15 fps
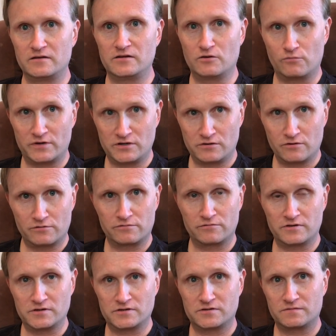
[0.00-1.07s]
you know, when you go through
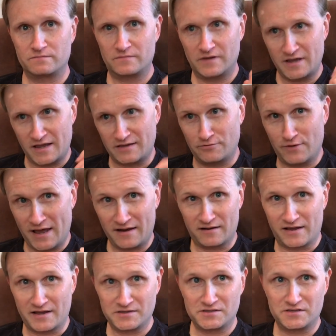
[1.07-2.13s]
these, you
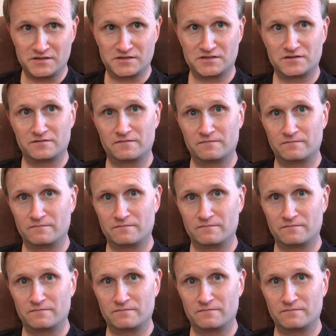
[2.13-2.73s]
analyze these,